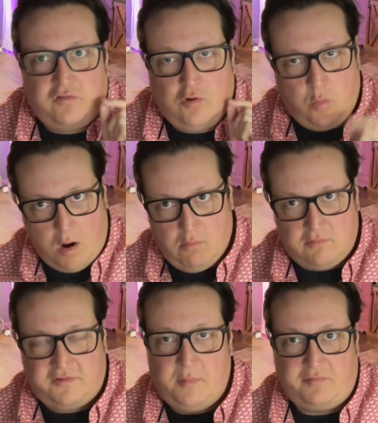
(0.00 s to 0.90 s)
quote
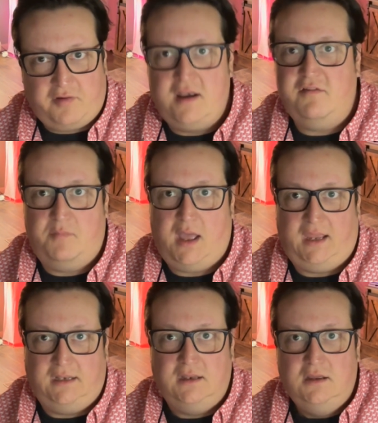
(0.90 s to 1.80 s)
from a friend of
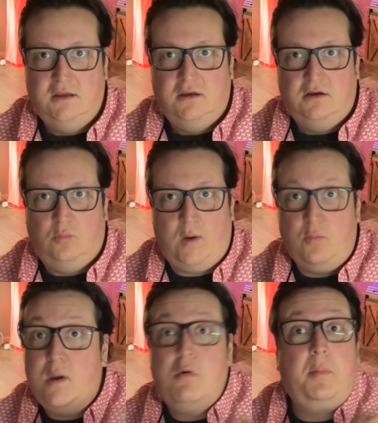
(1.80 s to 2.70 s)
mine when
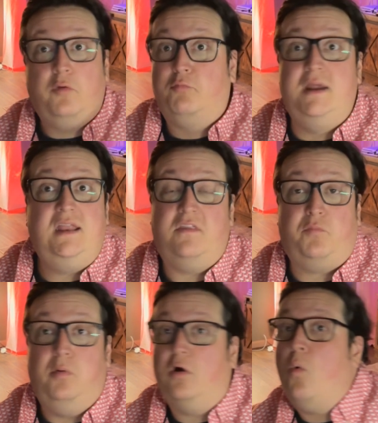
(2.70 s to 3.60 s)
we were both reading this
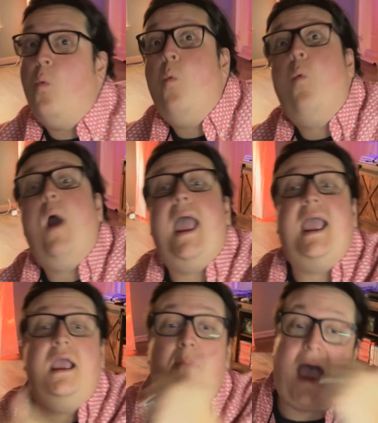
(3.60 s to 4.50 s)
book
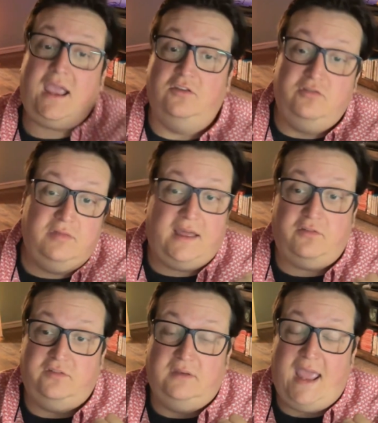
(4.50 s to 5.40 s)
way back in
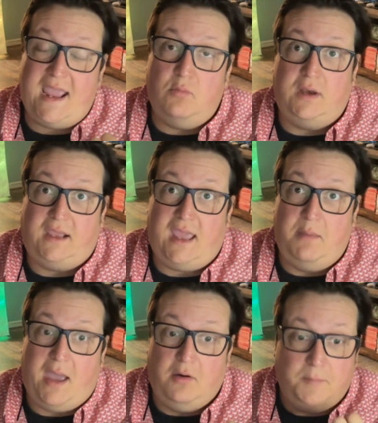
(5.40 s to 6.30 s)
2008 when it came out.